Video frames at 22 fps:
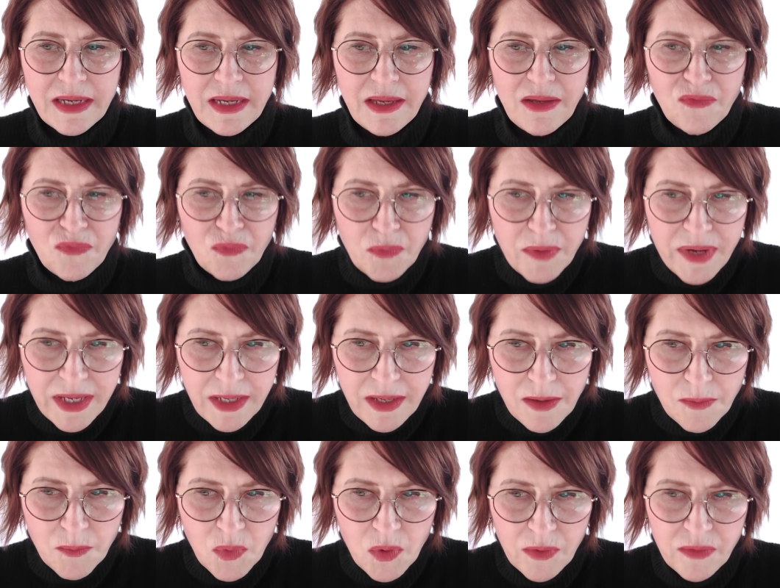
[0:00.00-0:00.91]
if we
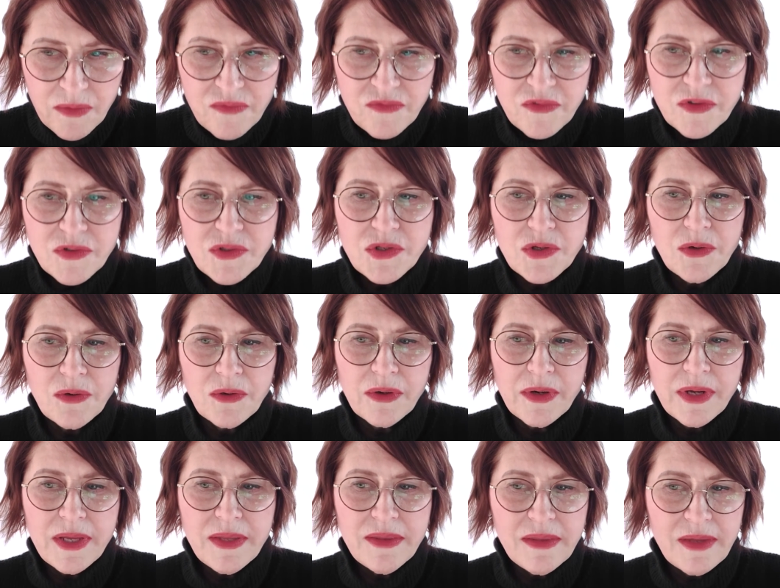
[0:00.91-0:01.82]
get more
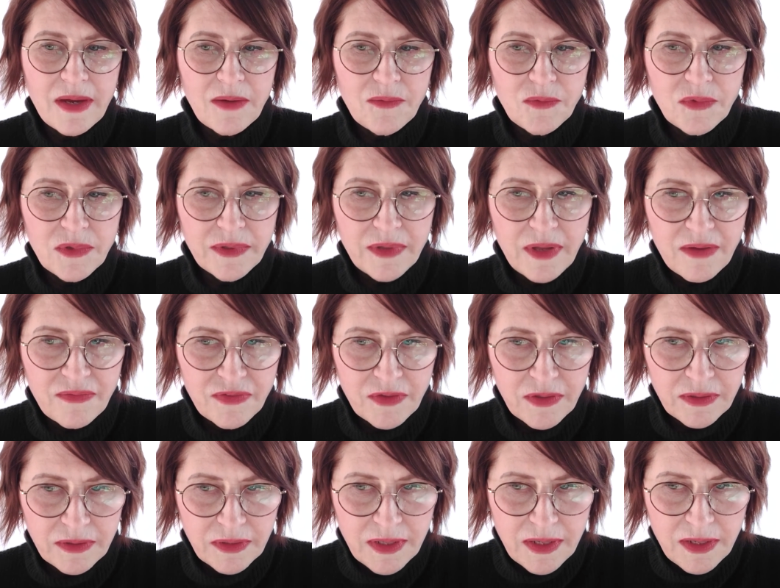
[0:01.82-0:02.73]
inventory, that will
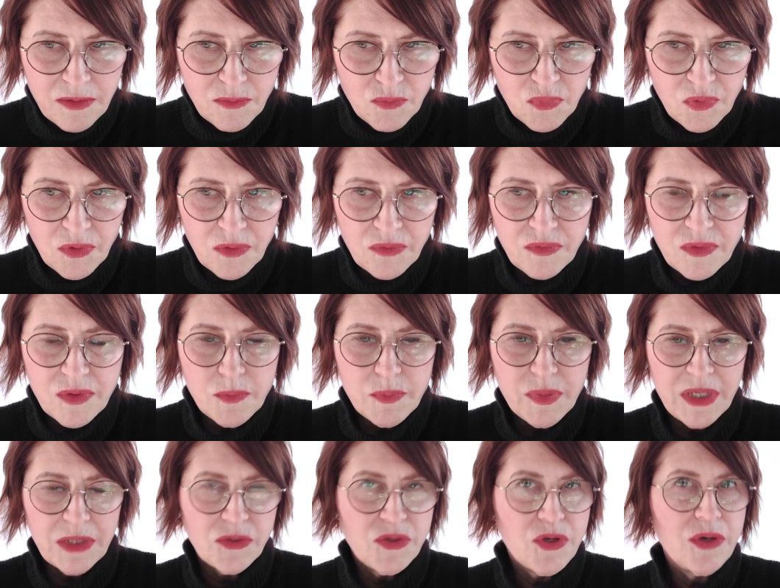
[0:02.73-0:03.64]
definitely improve the
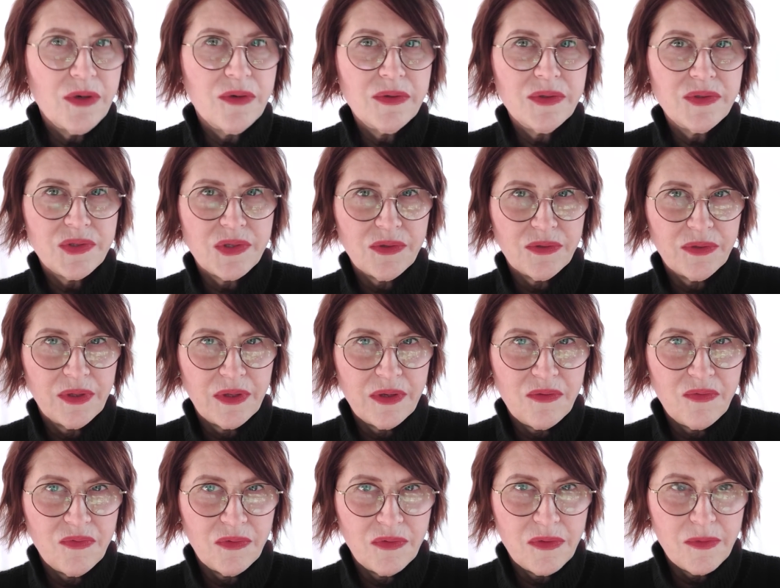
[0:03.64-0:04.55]
picture, certainly
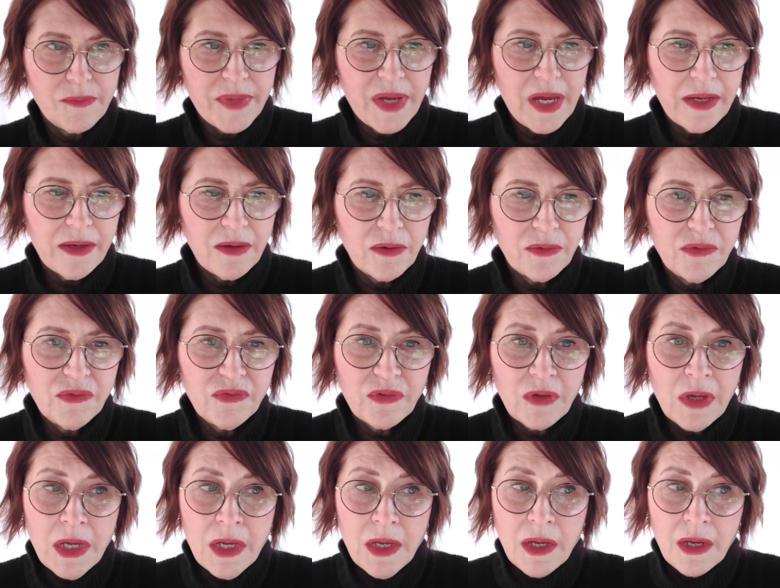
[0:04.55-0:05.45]
for the buyers.
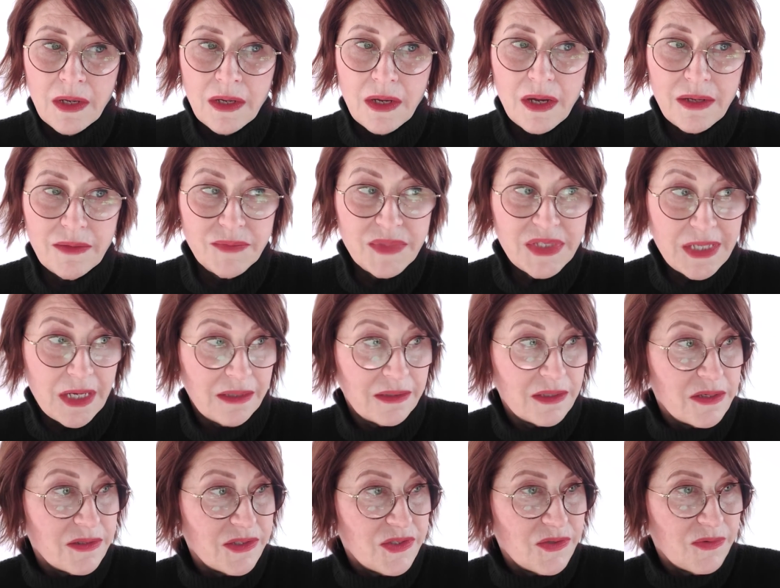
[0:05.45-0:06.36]

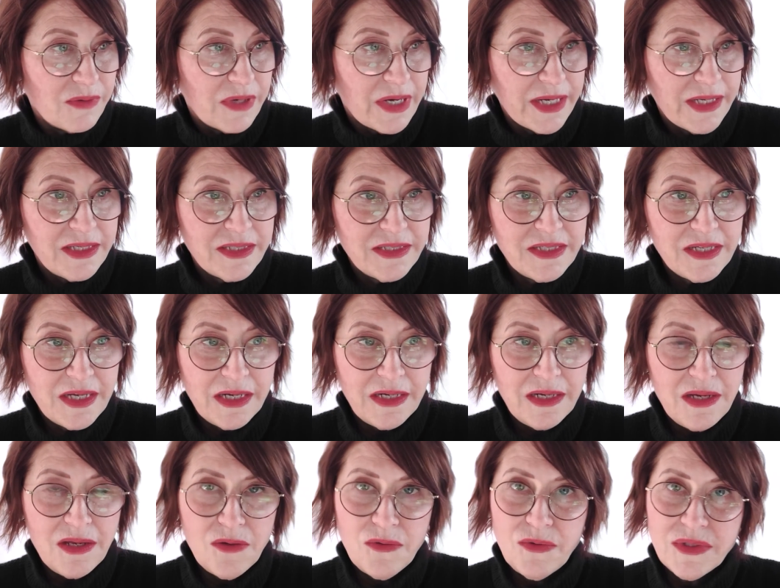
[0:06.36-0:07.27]
Sellers, what I can say to
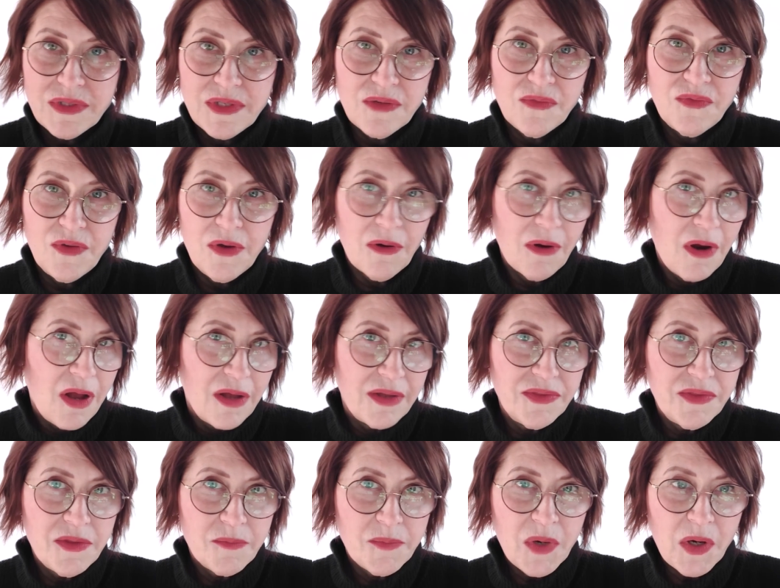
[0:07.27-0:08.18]
you is if you're
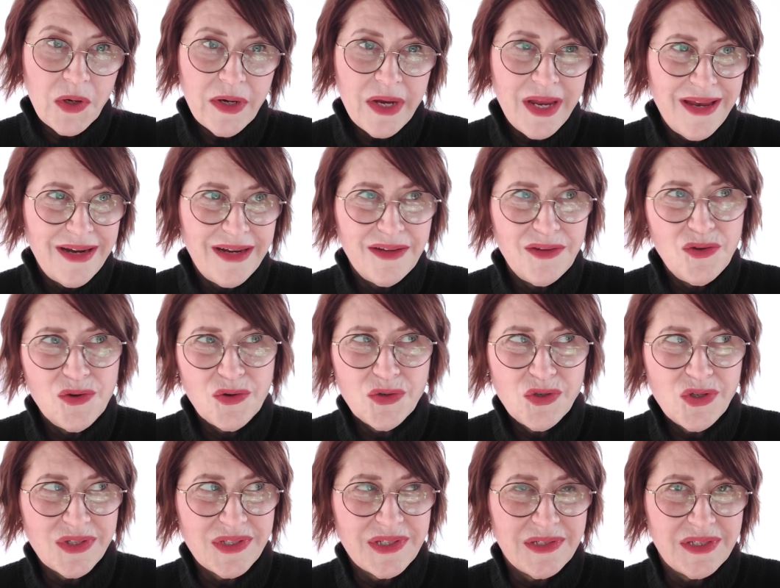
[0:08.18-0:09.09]
on the market and you're
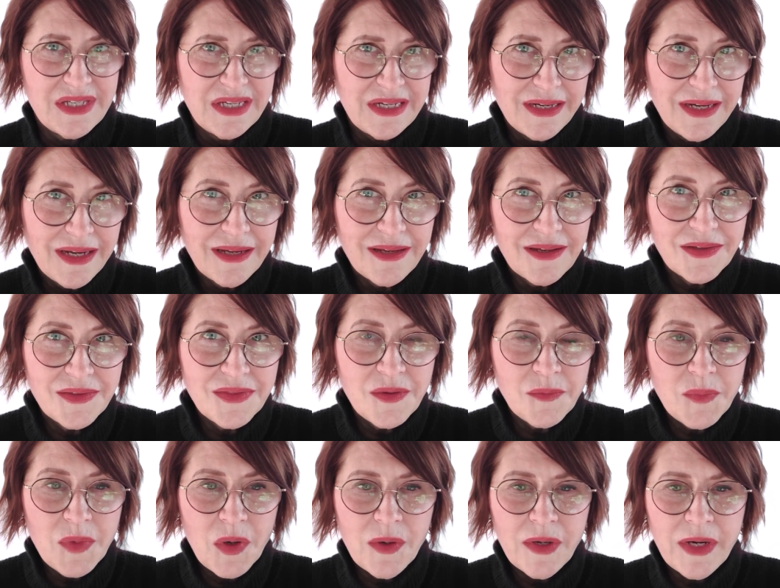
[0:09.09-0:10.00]
just sitting on the
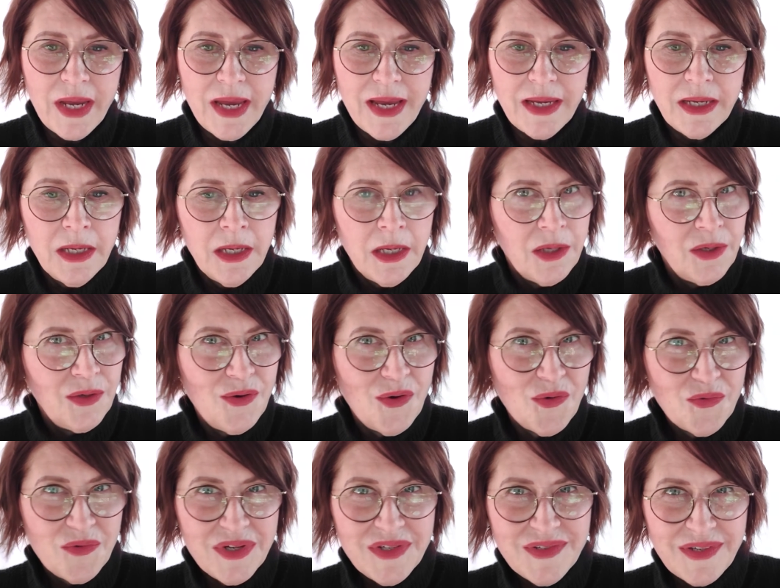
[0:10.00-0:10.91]
market, no
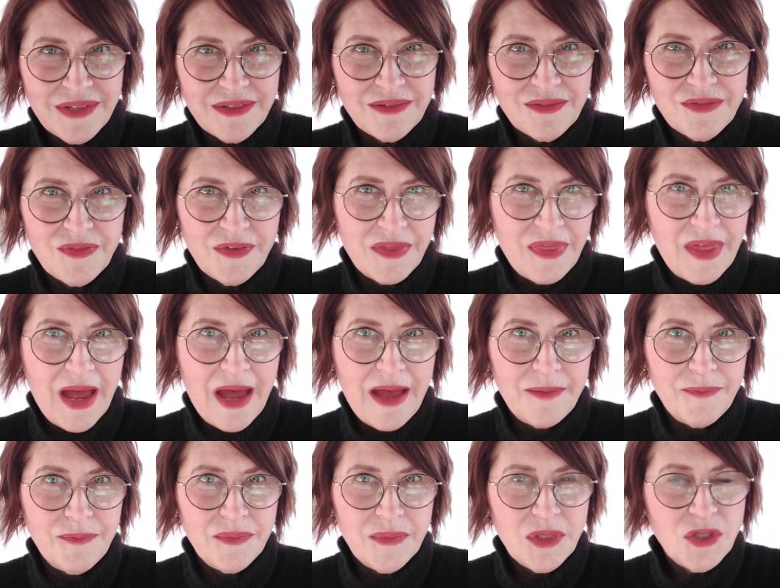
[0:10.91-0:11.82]
reason for
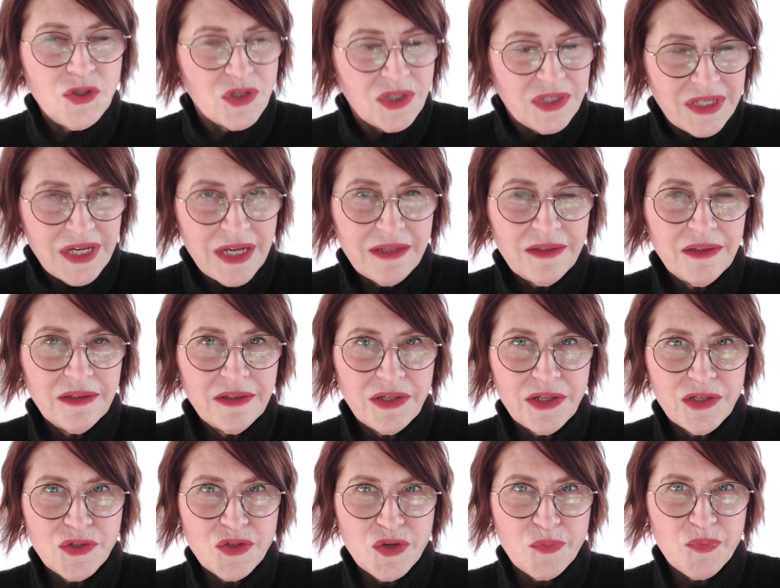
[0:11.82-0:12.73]
that. You should take a
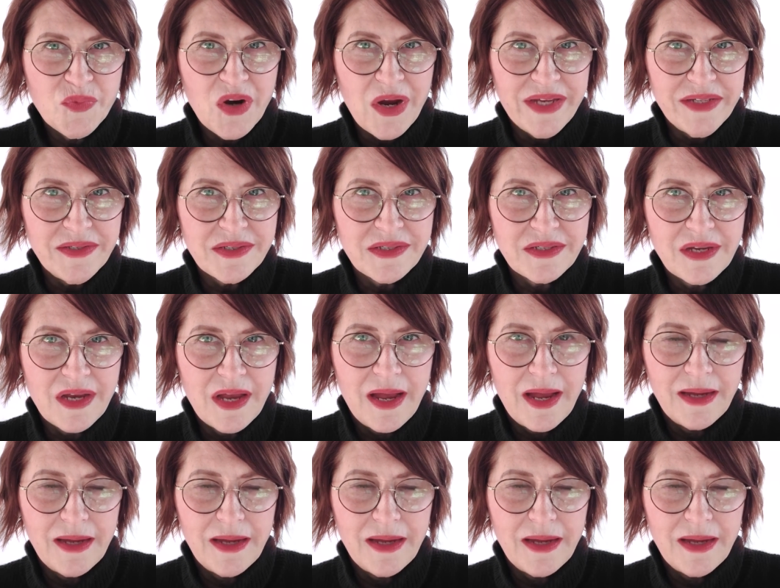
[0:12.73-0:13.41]
look at your price.